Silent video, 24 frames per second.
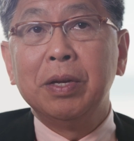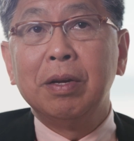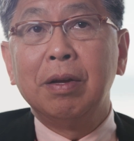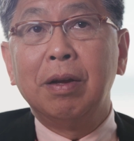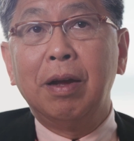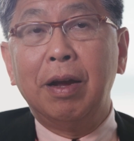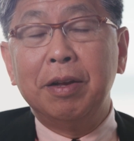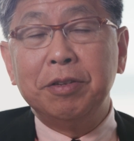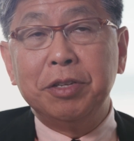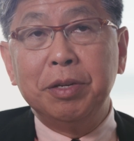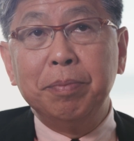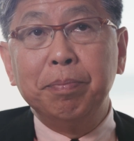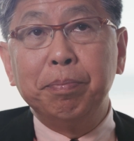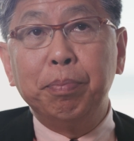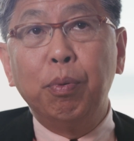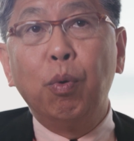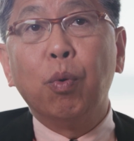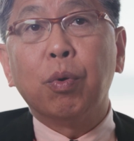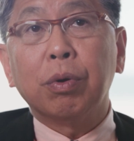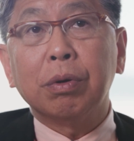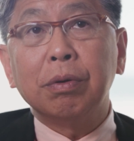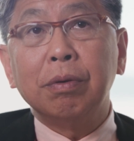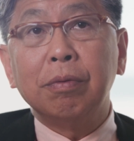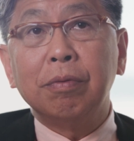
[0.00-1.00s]
as
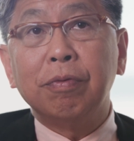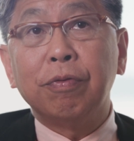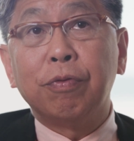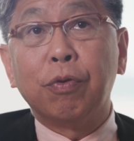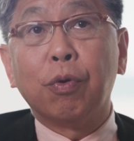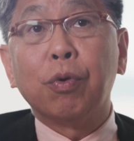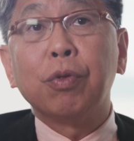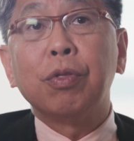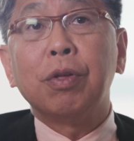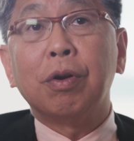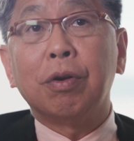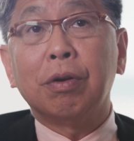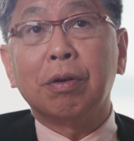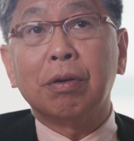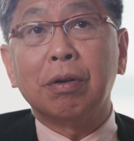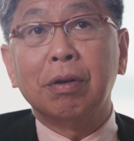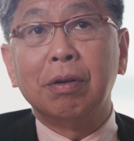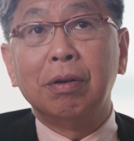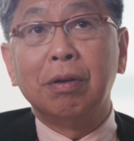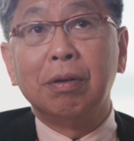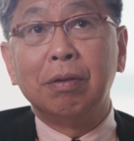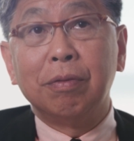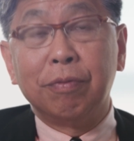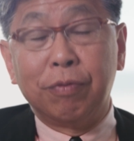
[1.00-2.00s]
important for their,
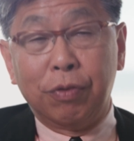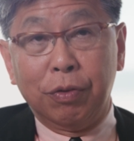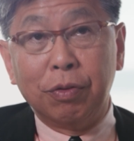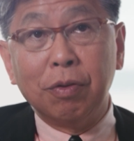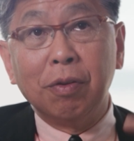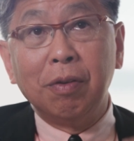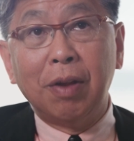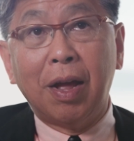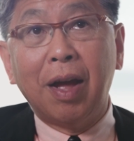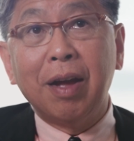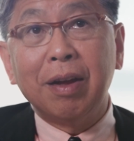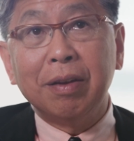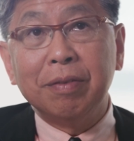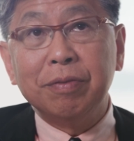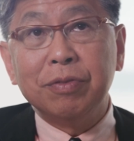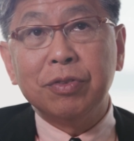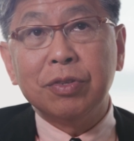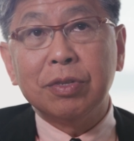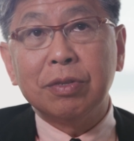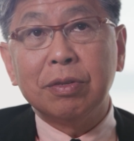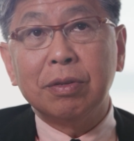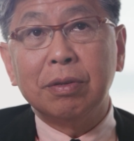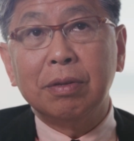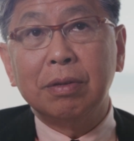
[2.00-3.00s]
for their
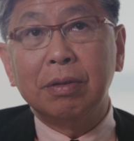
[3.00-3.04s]
lives.